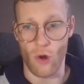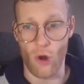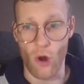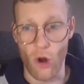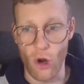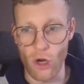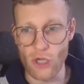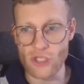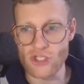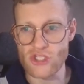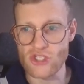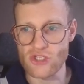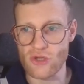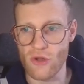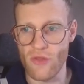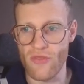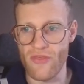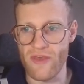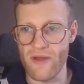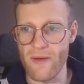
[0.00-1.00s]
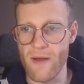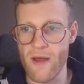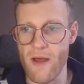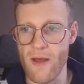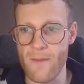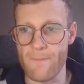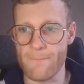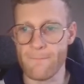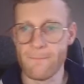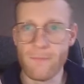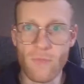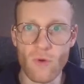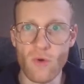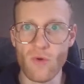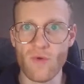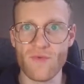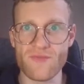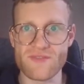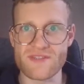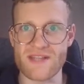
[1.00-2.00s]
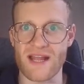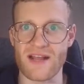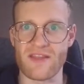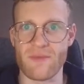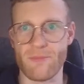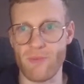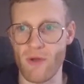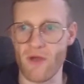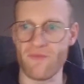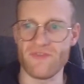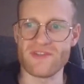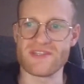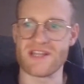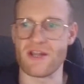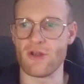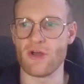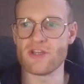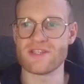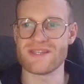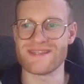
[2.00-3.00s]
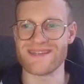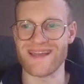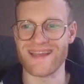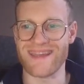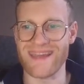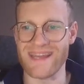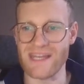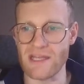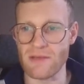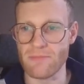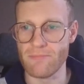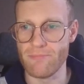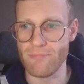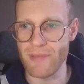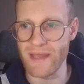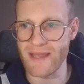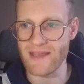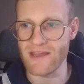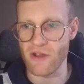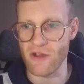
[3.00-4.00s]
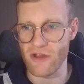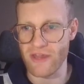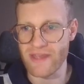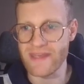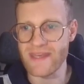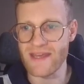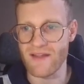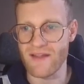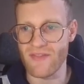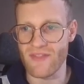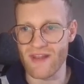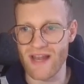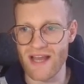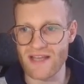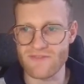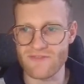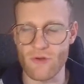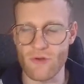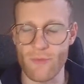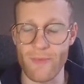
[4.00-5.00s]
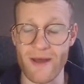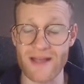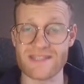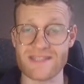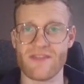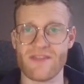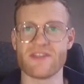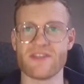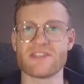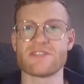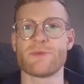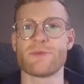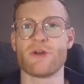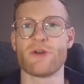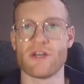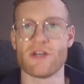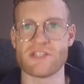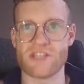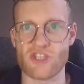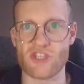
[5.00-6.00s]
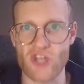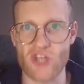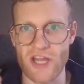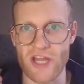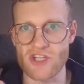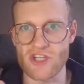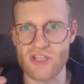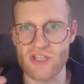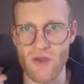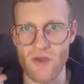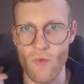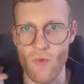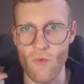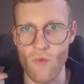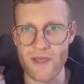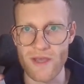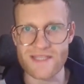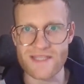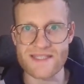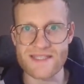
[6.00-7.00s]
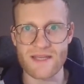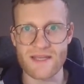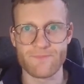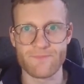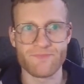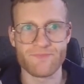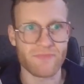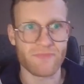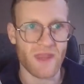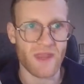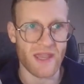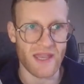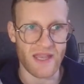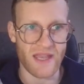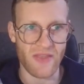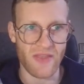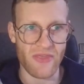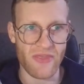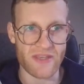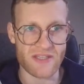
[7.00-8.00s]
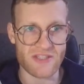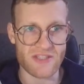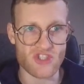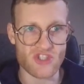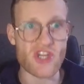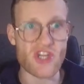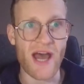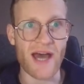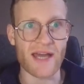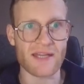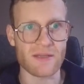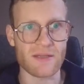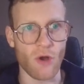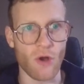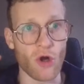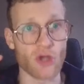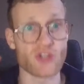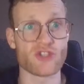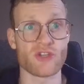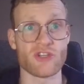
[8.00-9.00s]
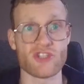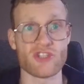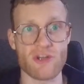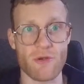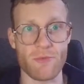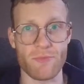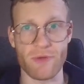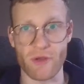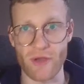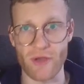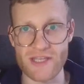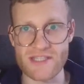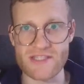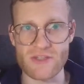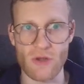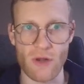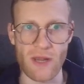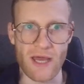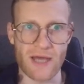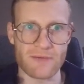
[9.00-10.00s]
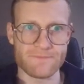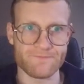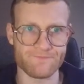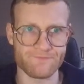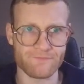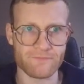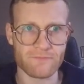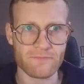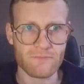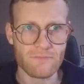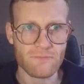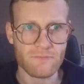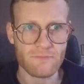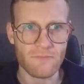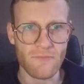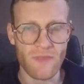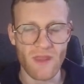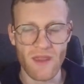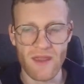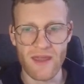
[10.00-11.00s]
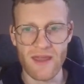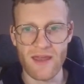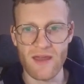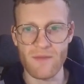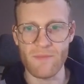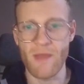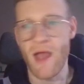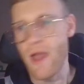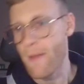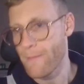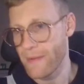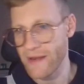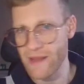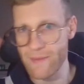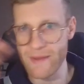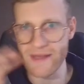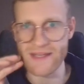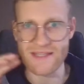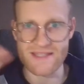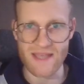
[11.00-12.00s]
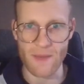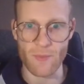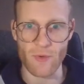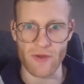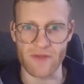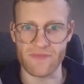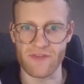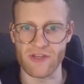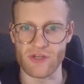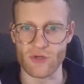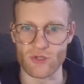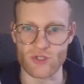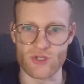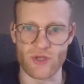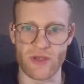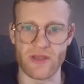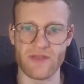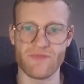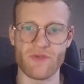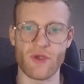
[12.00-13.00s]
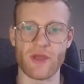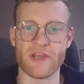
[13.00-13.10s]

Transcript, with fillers: Also, the moves, like the profits and losses, are getting bigger here in the last few months. And this is because I changed the risk in this chart, also in G B P U S dollar. Um, but I made a separate video, so if you're